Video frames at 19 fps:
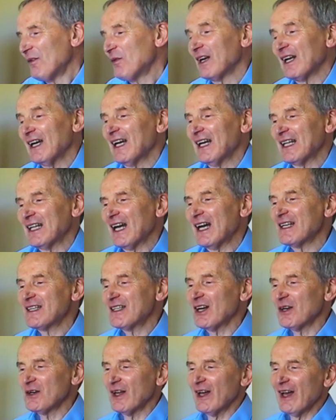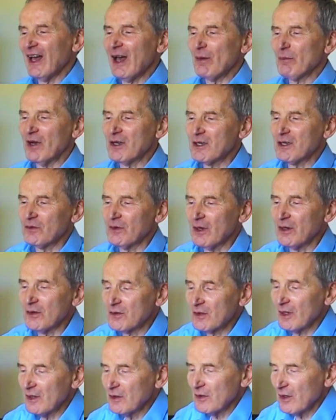well, I, I, don't know how much of it
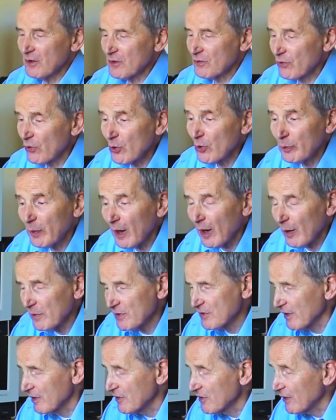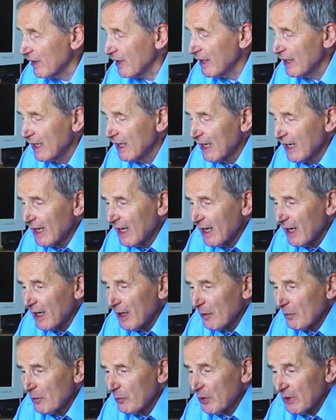is, is, is rhubarb, as they say,
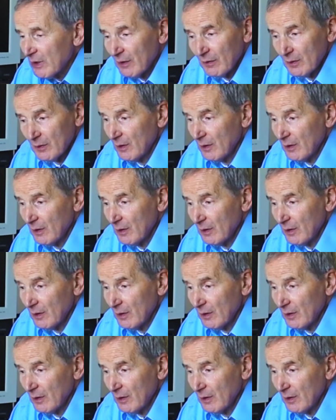um, but you,